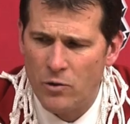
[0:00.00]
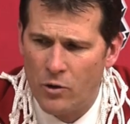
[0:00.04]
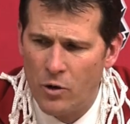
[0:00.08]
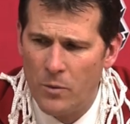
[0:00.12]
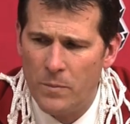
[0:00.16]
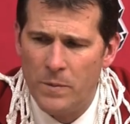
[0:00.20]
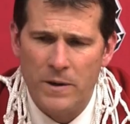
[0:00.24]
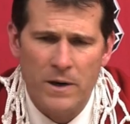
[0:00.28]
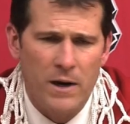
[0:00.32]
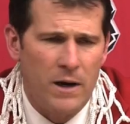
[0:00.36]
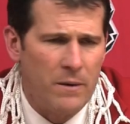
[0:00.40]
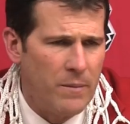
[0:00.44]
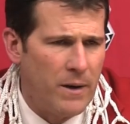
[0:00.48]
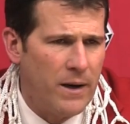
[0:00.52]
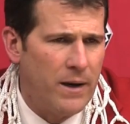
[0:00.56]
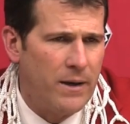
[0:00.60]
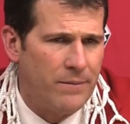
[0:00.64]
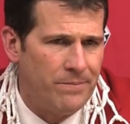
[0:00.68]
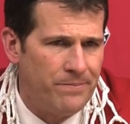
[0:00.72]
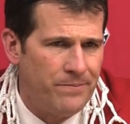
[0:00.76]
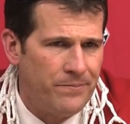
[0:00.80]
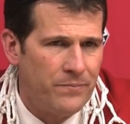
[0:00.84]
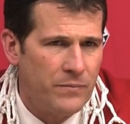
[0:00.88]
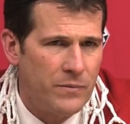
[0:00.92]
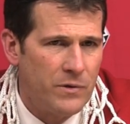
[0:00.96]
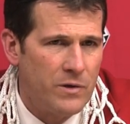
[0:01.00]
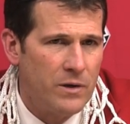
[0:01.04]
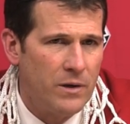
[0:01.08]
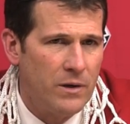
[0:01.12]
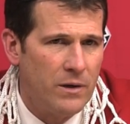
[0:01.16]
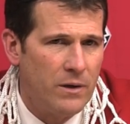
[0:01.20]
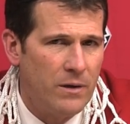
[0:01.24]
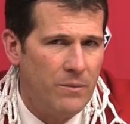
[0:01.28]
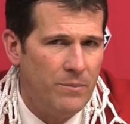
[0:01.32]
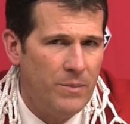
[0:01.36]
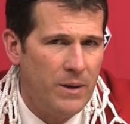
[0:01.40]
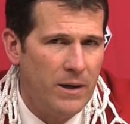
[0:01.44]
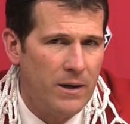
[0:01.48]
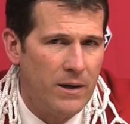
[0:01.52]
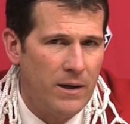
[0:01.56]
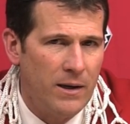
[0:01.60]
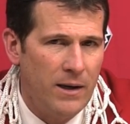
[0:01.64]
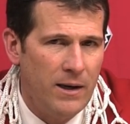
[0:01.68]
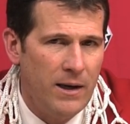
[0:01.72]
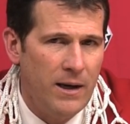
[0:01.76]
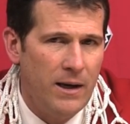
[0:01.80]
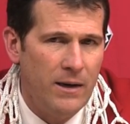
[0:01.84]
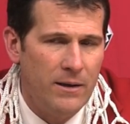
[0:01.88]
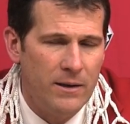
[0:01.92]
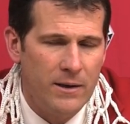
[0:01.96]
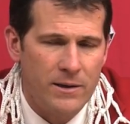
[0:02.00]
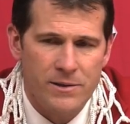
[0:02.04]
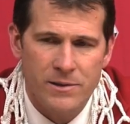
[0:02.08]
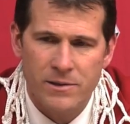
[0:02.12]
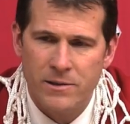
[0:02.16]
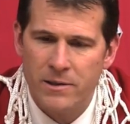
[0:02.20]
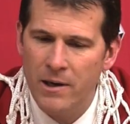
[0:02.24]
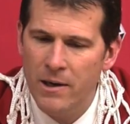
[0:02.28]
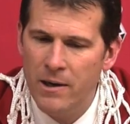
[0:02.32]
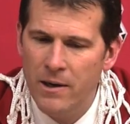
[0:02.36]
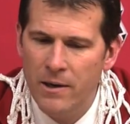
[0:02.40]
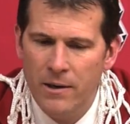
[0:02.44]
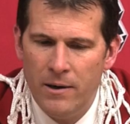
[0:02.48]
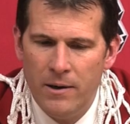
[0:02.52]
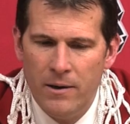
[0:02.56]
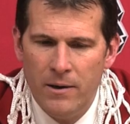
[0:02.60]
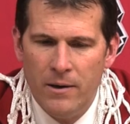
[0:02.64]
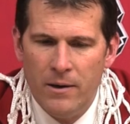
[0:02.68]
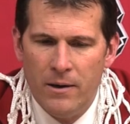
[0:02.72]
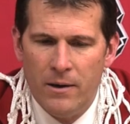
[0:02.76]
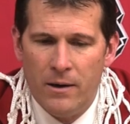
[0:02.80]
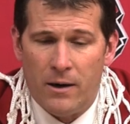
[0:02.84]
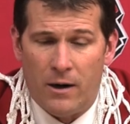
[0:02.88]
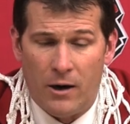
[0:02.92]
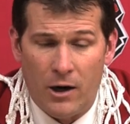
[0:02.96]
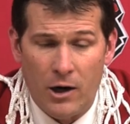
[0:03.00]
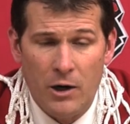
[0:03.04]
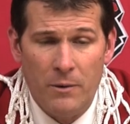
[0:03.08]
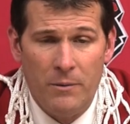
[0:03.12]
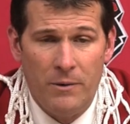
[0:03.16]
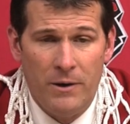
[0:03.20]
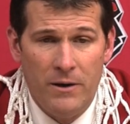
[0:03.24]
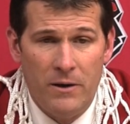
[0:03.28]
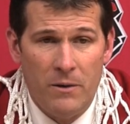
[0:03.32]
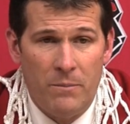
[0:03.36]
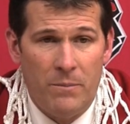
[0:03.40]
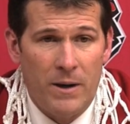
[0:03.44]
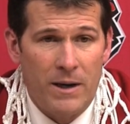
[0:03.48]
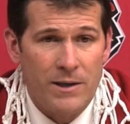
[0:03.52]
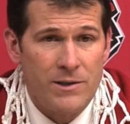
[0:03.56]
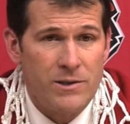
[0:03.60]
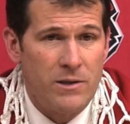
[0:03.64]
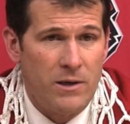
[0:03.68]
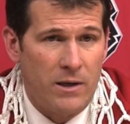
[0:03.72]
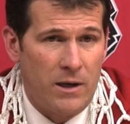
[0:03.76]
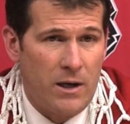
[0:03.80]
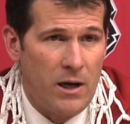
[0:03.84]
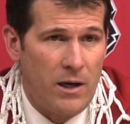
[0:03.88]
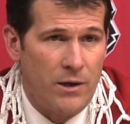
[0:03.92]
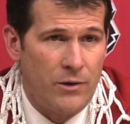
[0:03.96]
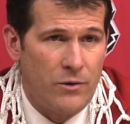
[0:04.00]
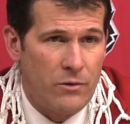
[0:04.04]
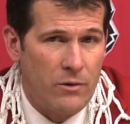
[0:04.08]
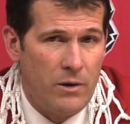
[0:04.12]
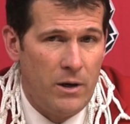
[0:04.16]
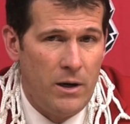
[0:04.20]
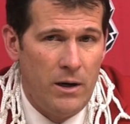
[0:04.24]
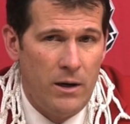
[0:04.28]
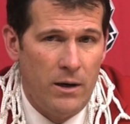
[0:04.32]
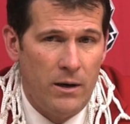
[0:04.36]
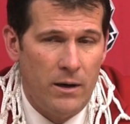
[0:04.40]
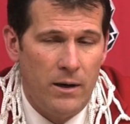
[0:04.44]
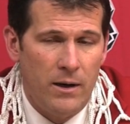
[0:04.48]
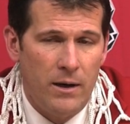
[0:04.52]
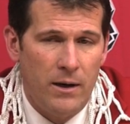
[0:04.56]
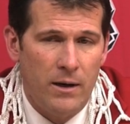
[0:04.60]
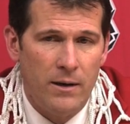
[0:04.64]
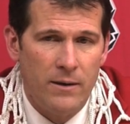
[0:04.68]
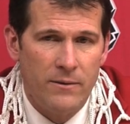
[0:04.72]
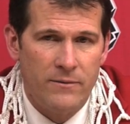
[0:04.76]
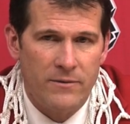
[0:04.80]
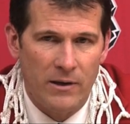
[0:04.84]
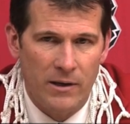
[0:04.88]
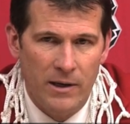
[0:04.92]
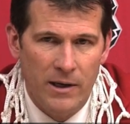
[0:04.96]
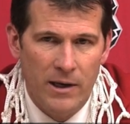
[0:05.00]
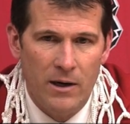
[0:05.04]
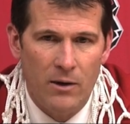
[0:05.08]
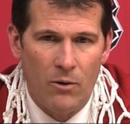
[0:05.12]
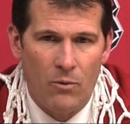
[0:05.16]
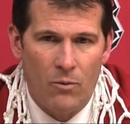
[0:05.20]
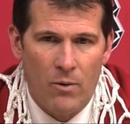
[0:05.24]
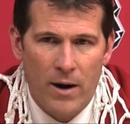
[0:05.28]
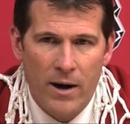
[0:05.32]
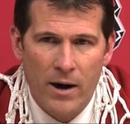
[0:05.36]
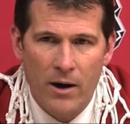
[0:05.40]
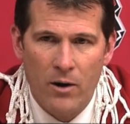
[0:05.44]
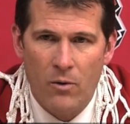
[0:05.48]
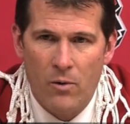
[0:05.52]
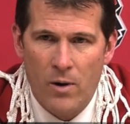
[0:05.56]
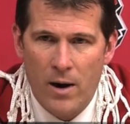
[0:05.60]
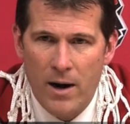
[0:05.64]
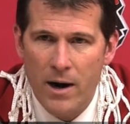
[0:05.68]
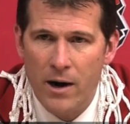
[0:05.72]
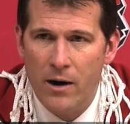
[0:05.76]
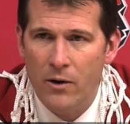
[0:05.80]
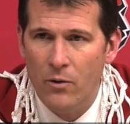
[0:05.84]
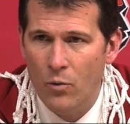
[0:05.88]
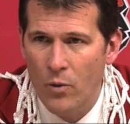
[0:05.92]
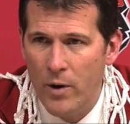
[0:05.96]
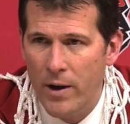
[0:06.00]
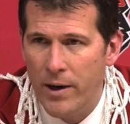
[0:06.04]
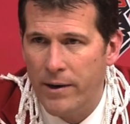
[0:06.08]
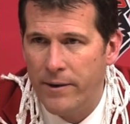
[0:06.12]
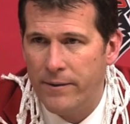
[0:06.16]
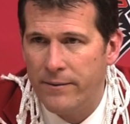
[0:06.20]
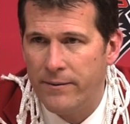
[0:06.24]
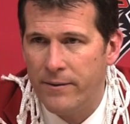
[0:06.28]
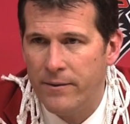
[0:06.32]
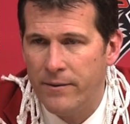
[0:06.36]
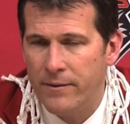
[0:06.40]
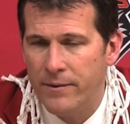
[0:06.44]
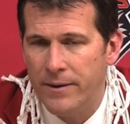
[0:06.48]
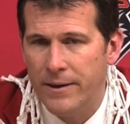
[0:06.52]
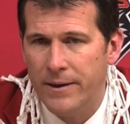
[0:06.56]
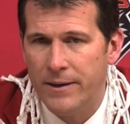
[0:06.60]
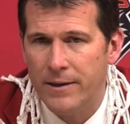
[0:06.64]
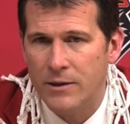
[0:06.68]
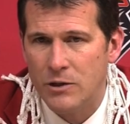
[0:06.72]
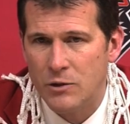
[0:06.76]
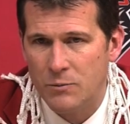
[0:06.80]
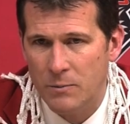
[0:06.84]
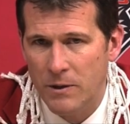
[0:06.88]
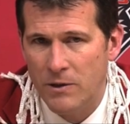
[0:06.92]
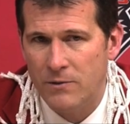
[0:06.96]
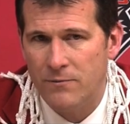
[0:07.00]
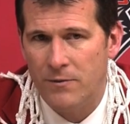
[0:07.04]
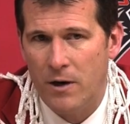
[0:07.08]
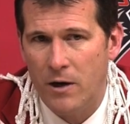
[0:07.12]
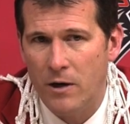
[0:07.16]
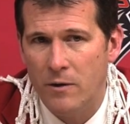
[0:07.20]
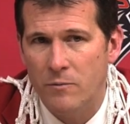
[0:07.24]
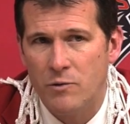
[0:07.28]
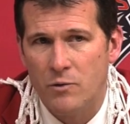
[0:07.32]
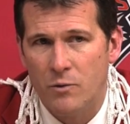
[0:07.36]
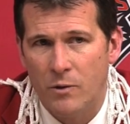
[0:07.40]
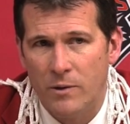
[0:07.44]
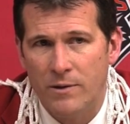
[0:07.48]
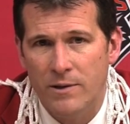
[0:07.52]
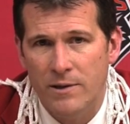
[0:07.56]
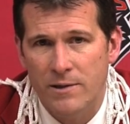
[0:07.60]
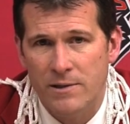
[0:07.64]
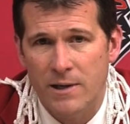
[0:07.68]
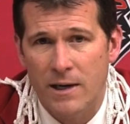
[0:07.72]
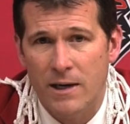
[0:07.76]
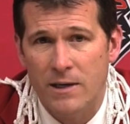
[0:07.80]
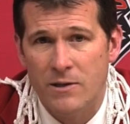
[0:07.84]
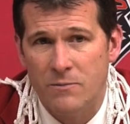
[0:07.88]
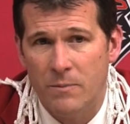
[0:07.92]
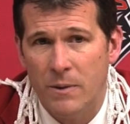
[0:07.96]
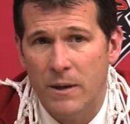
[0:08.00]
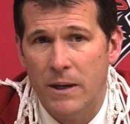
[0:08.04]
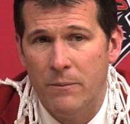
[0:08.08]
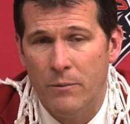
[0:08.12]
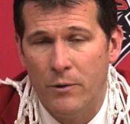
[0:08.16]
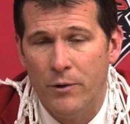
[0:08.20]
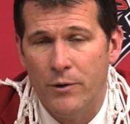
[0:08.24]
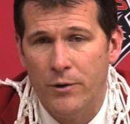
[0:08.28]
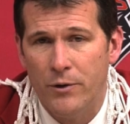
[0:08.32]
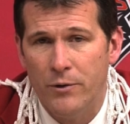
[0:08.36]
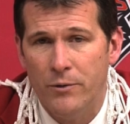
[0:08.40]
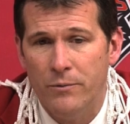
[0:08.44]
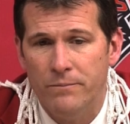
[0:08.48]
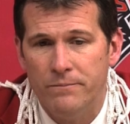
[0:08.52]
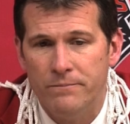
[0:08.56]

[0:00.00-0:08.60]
group of young men to be in a league that's arguably the best in the country and to lead it wire to wire and win it uh, speaks volumes of what these guys have been able to do.